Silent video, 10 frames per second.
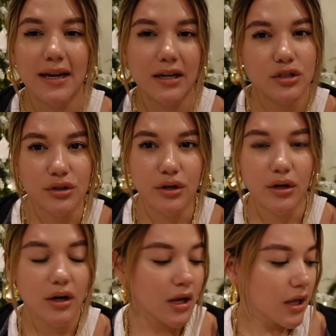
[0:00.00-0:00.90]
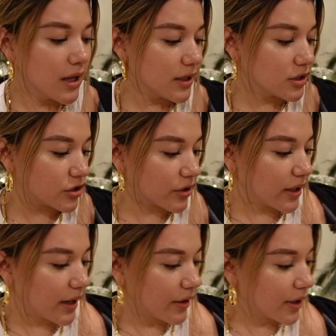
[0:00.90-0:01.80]
texture in
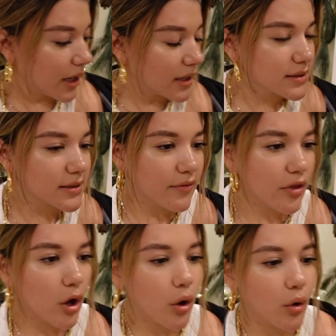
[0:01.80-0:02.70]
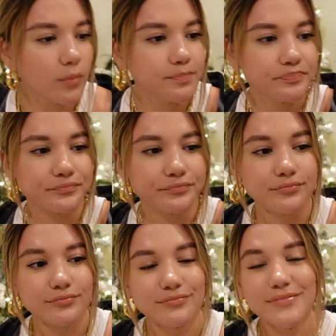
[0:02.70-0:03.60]
certain areas of the home.
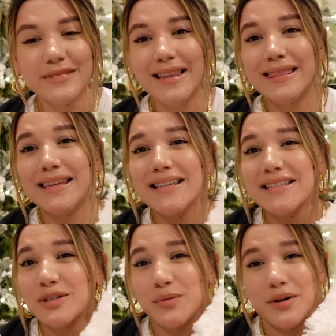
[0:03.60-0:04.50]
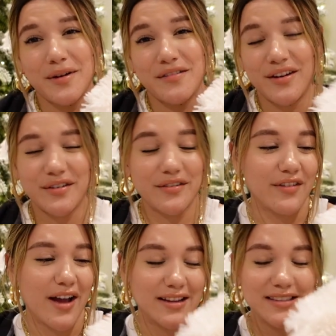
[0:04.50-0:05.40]
This is one of my favorite
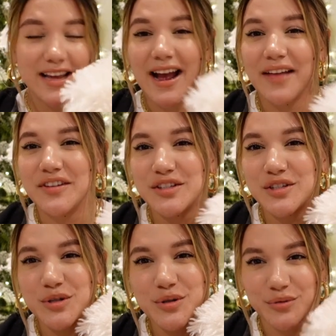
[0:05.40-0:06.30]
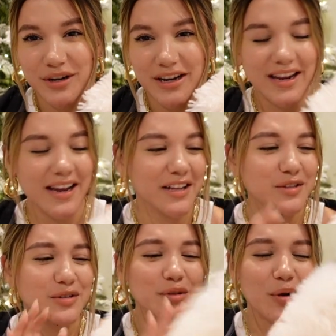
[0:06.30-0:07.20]
finds. I got this tree.
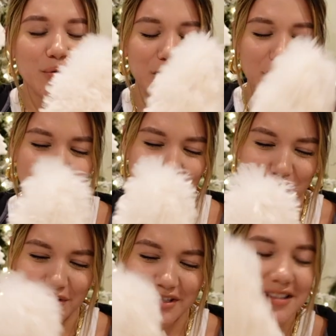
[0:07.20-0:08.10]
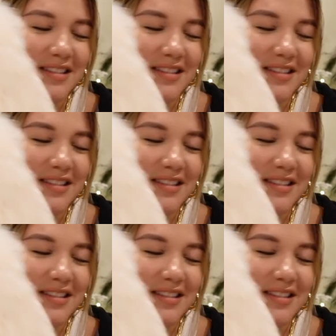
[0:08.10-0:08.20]
It's so cute. It's